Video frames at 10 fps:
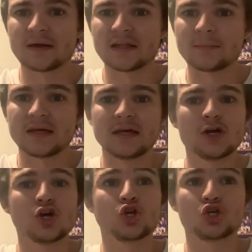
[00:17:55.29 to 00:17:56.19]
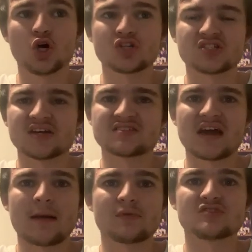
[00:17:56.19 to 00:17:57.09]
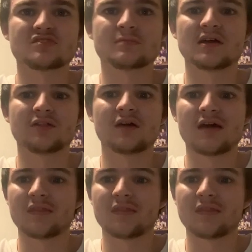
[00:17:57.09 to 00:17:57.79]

Bellamy, not just Cameron Smith,